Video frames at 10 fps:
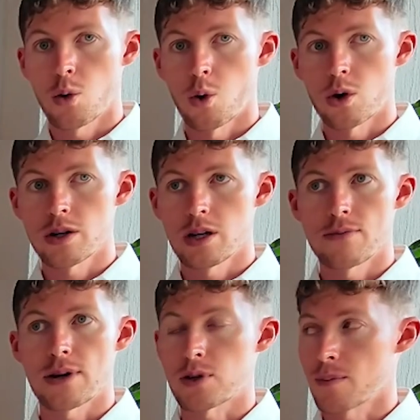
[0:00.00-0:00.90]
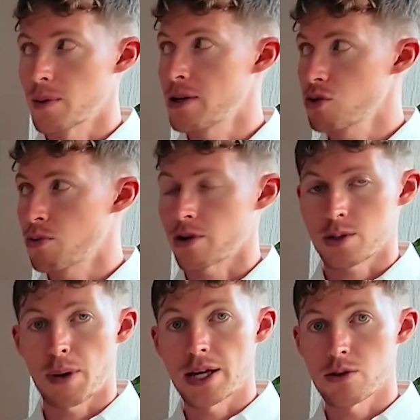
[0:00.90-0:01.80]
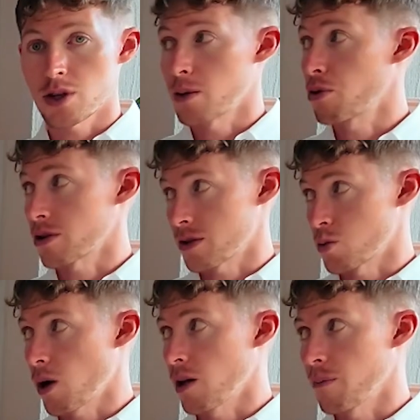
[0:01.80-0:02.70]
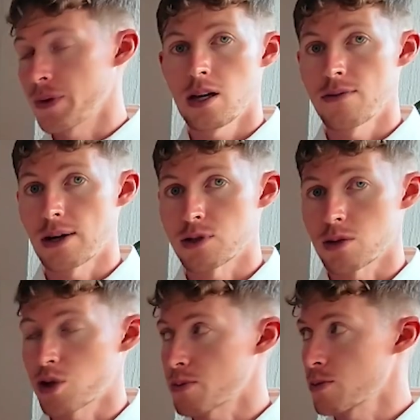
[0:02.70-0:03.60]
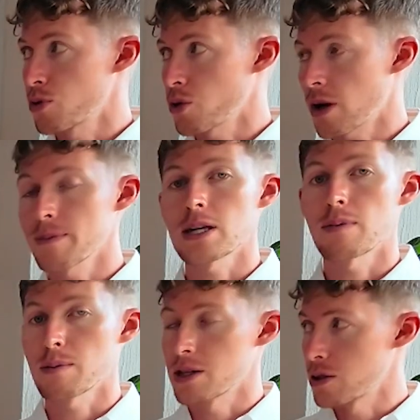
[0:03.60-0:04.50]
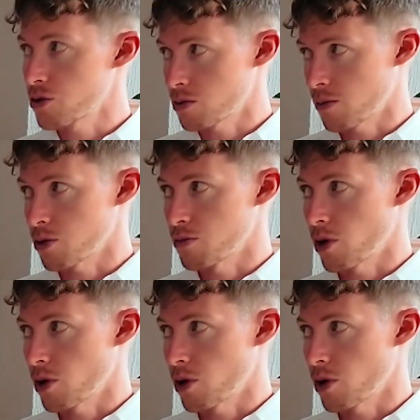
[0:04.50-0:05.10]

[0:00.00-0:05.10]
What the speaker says: Or if you have complementary products, buy those other products as well. If you have a subscription program, get people in the subscription